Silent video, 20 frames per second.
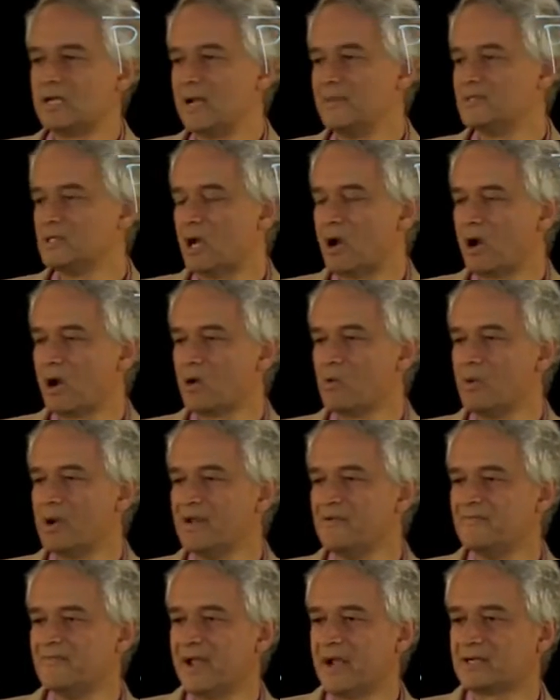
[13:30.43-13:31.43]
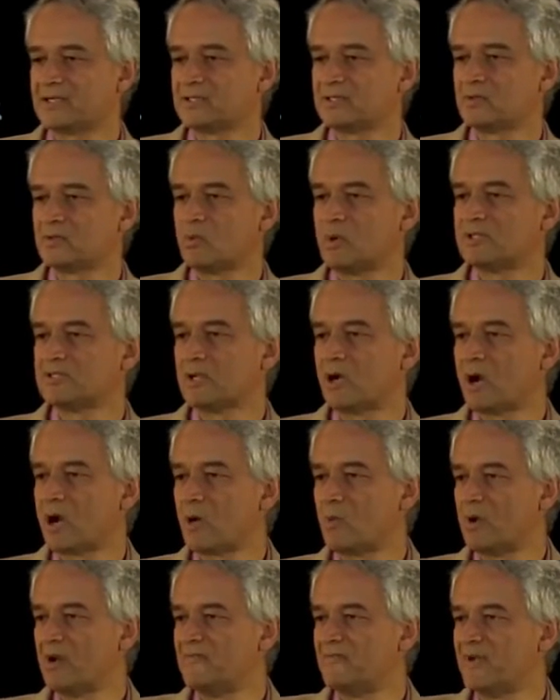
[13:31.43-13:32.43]
times R1 vector. What's
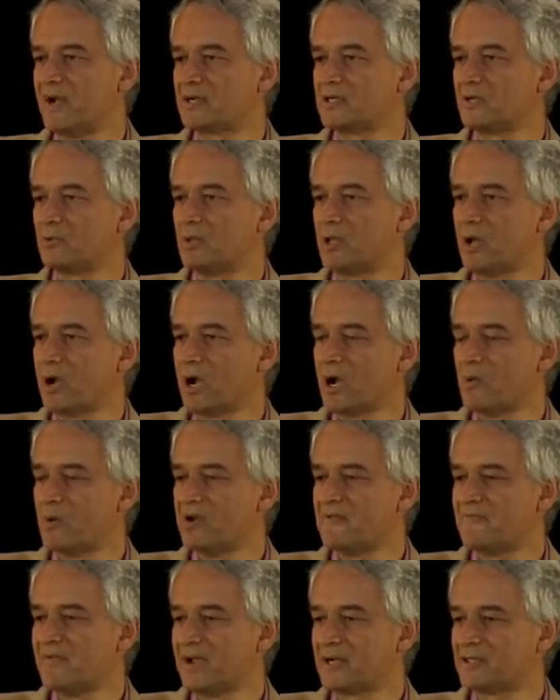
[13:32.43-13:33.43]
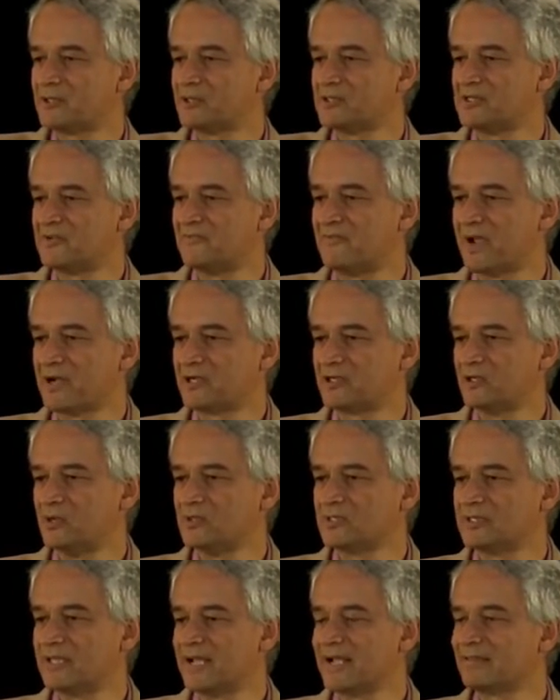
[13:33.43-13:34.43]
R1 vector? Well, R1 vector is a vector
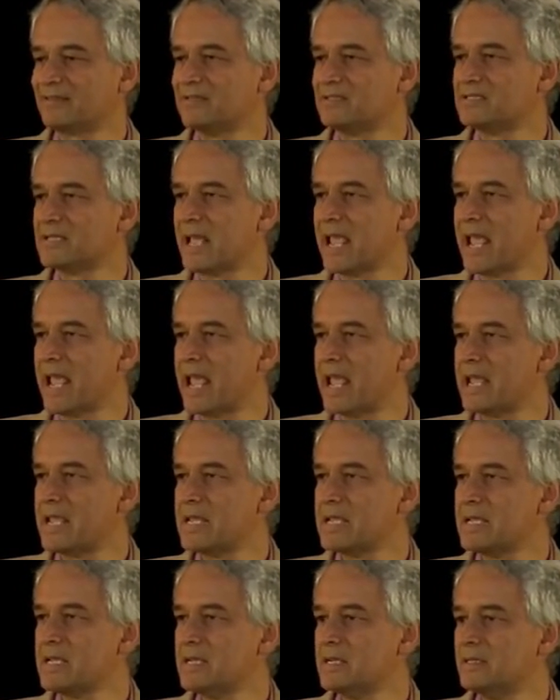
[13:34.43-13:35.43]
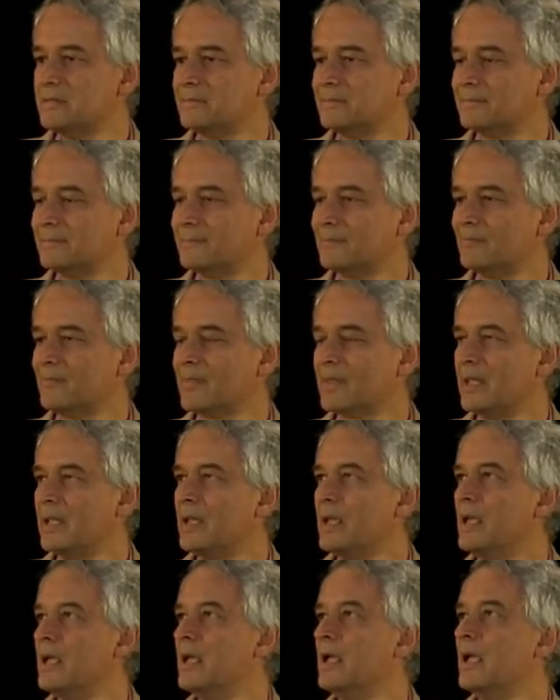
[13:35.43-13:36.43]
whose length is a
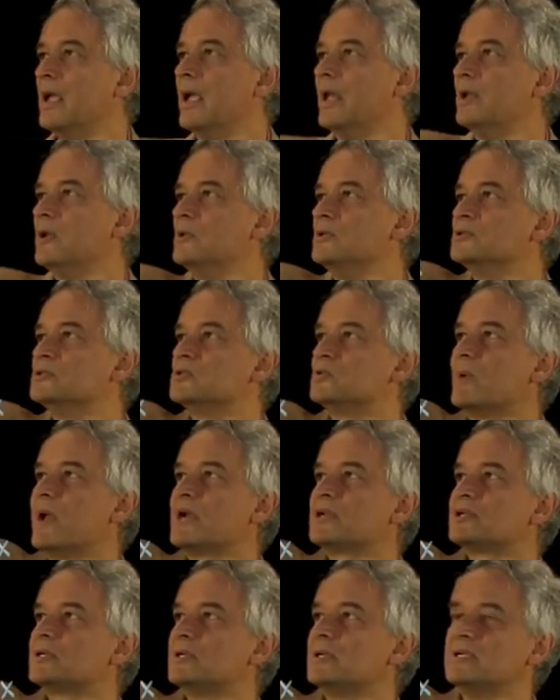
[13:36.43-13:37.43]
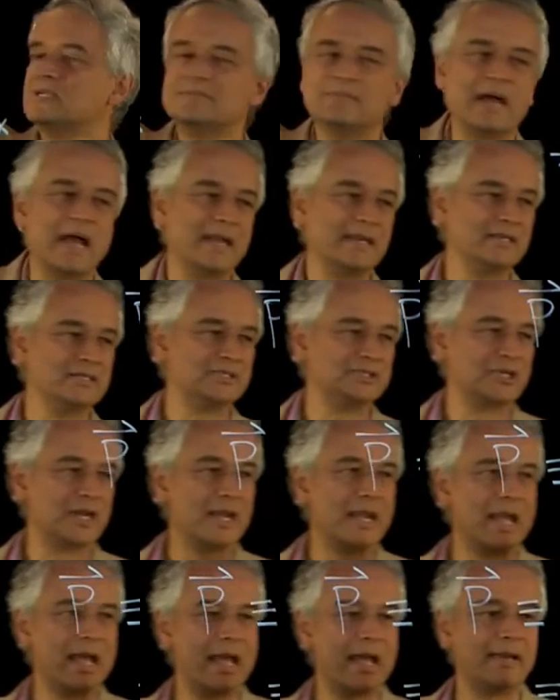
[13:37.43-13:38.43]
and whose direction is minus
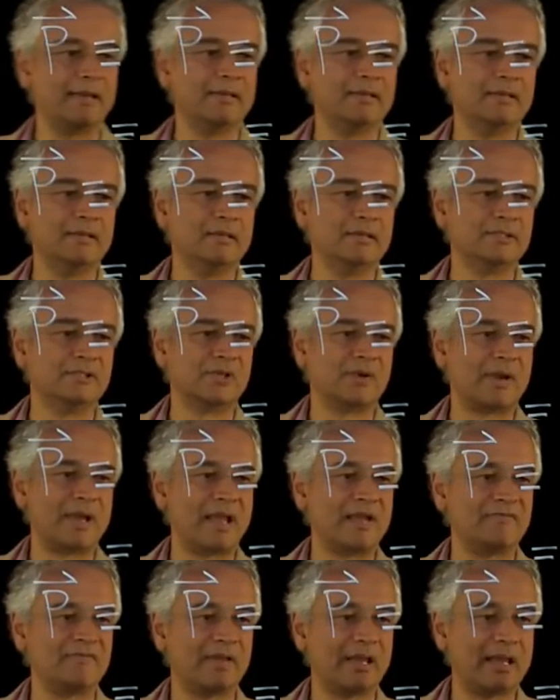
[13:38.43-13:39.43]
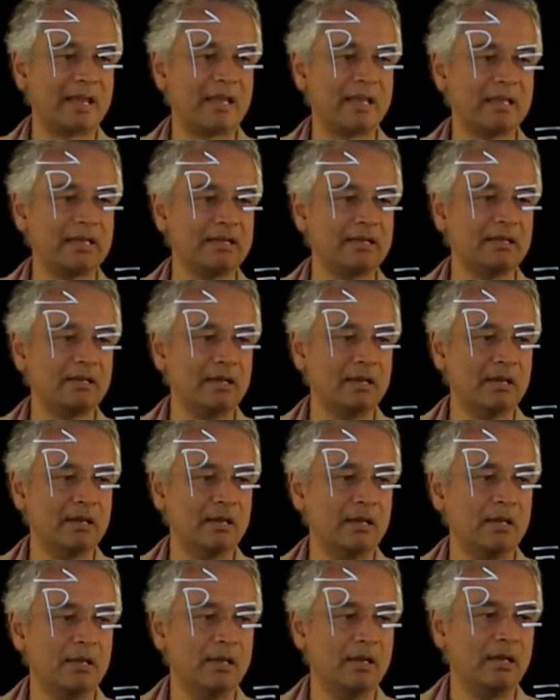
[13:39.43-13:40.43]
j hat. So I have a
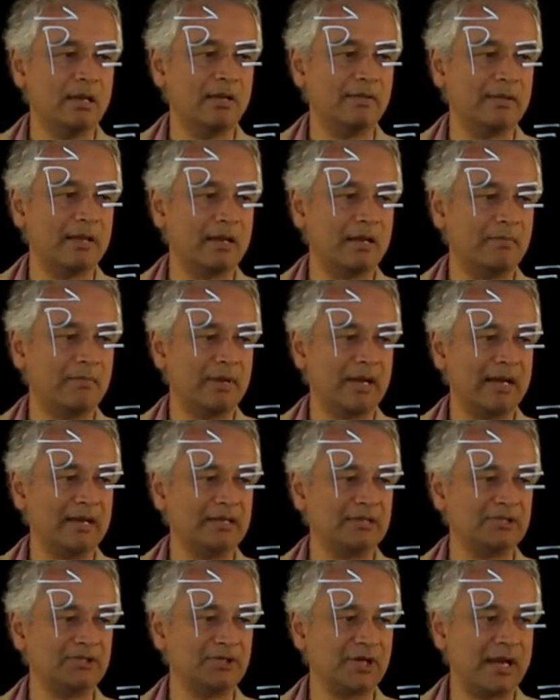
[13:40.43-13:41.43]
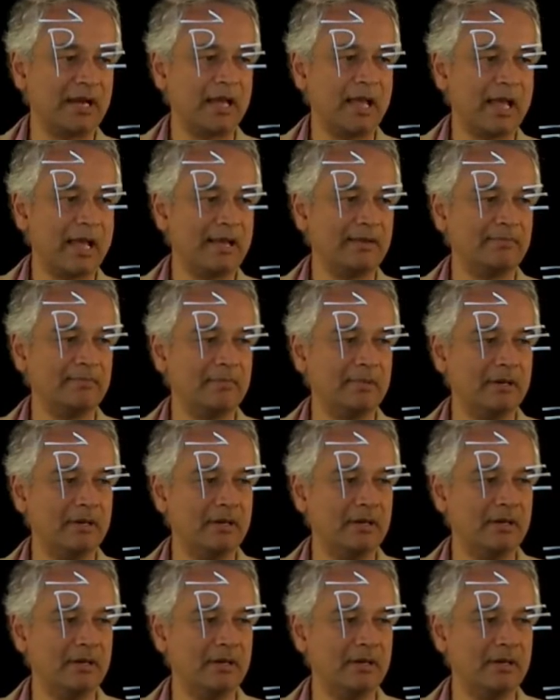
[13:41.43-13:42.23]
and then a minus j hat